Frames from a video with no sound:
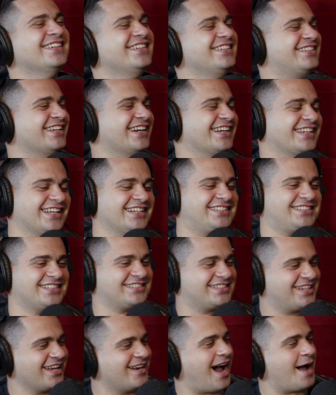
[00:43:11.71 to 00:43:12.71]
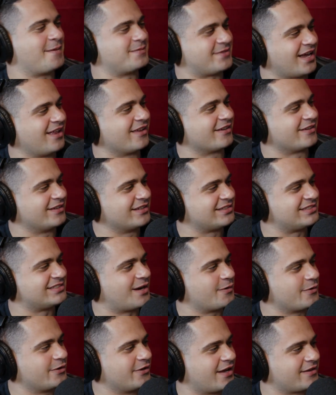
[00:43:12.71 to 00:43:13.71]
Dude, this is gonna. I'm telling you, this is how
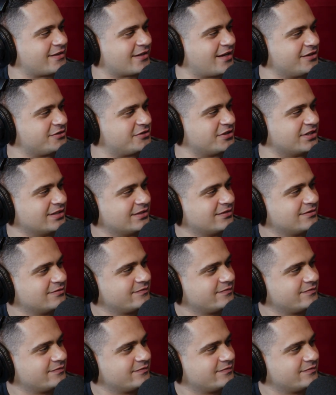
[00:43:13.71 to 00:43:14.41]
we unite the country.